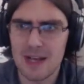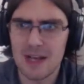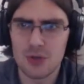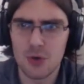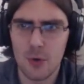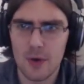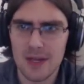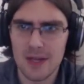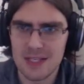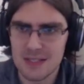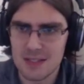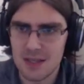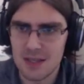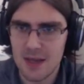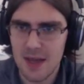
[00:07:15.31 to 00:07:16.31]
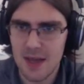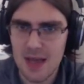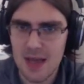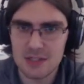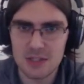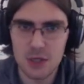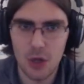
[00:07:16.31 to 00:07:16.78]
make a noise?
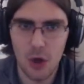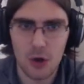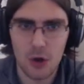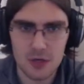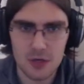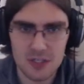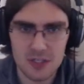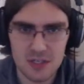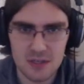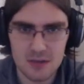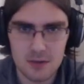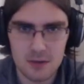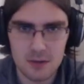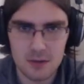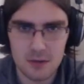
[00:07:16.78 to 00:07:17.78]
It's locked.